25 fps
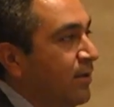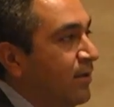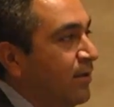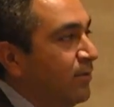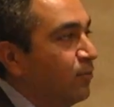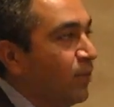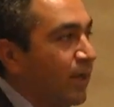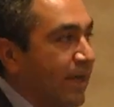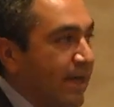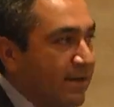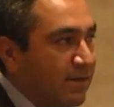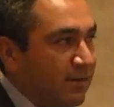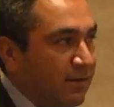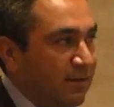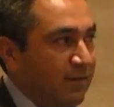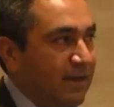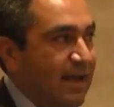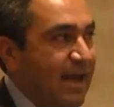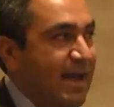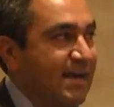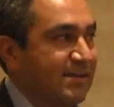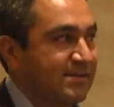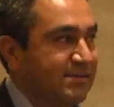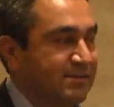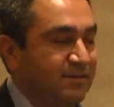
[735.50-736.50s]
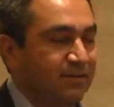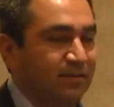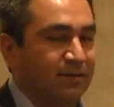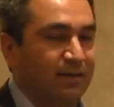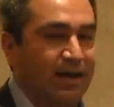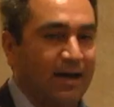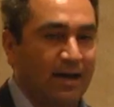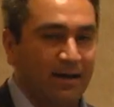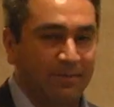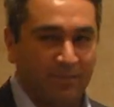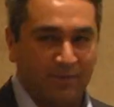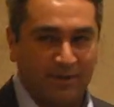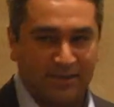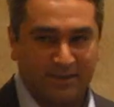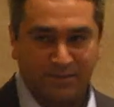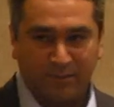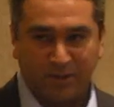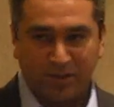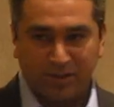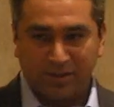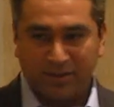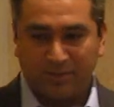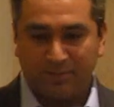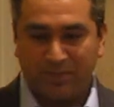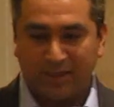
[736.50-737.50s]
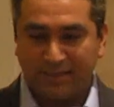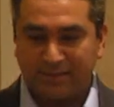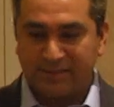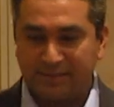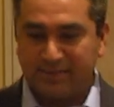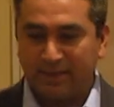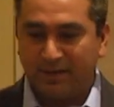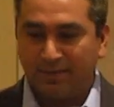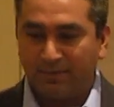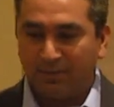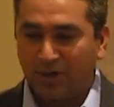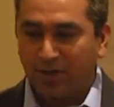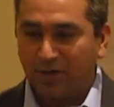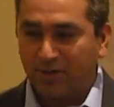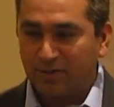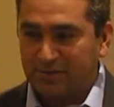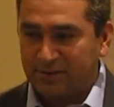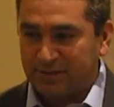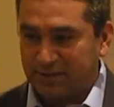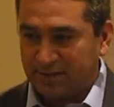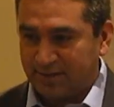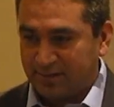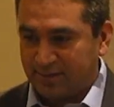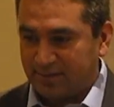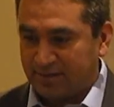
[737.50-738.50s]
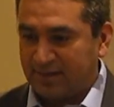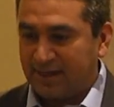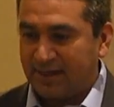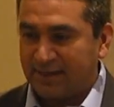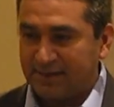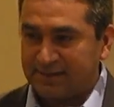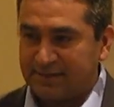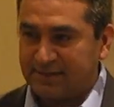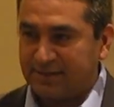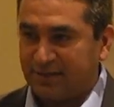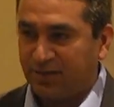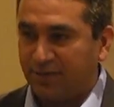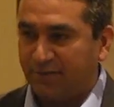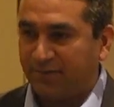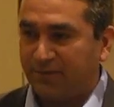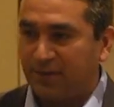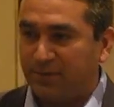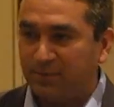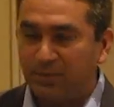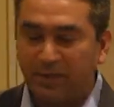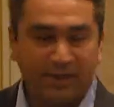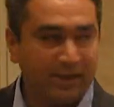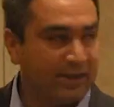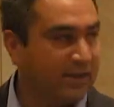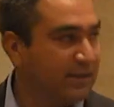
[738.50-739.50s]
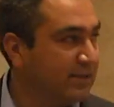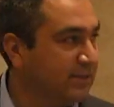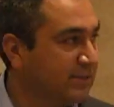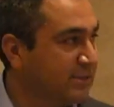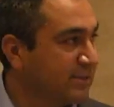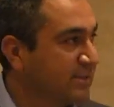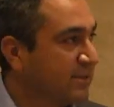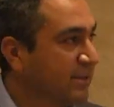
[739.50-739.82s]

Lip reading: We get asked a lot, especially by CMOs and senior VPs,